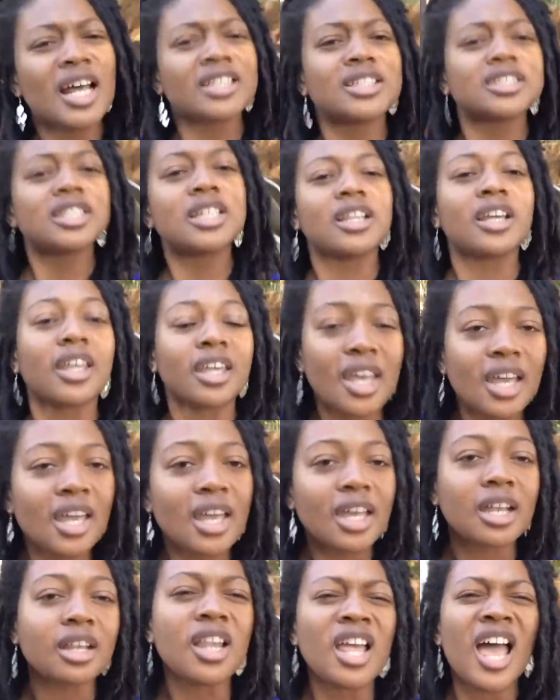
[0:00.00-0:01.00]
I see the
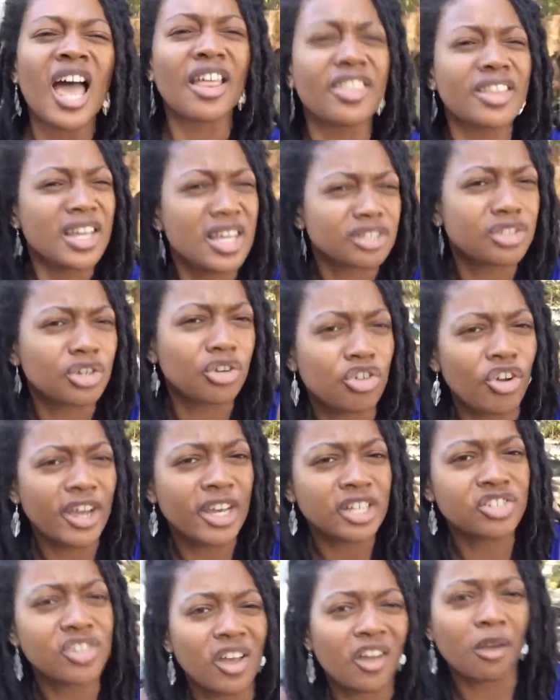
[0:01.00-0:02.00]
kid. I think it's her
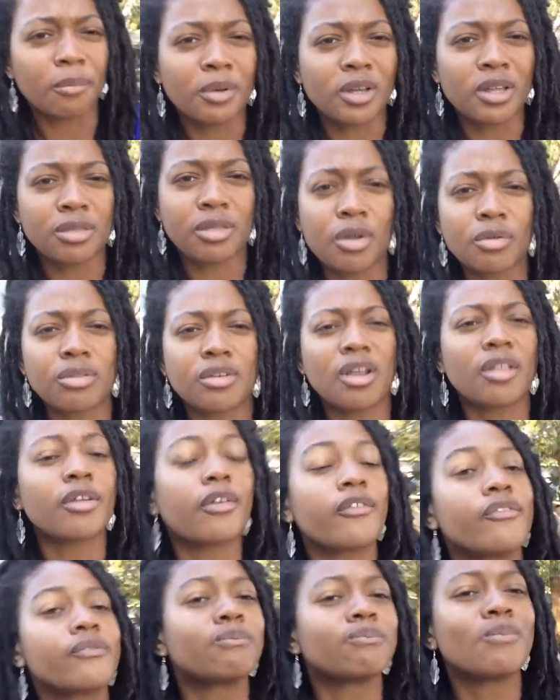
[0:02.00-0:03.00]
grandchild, because there's
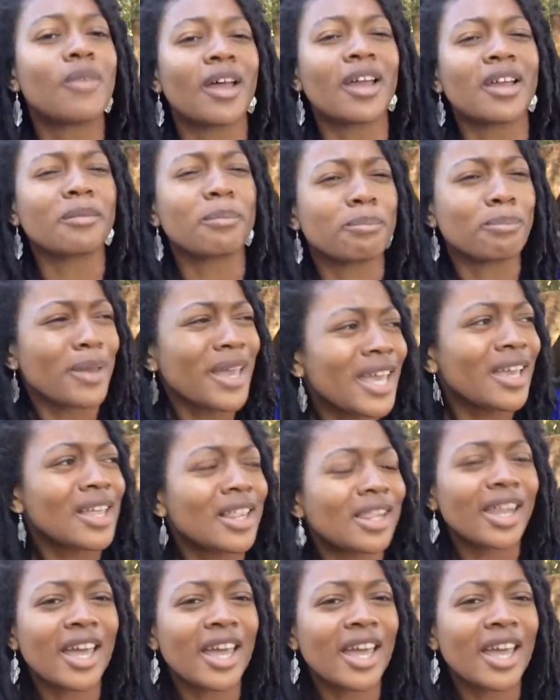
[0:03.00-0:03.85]
another big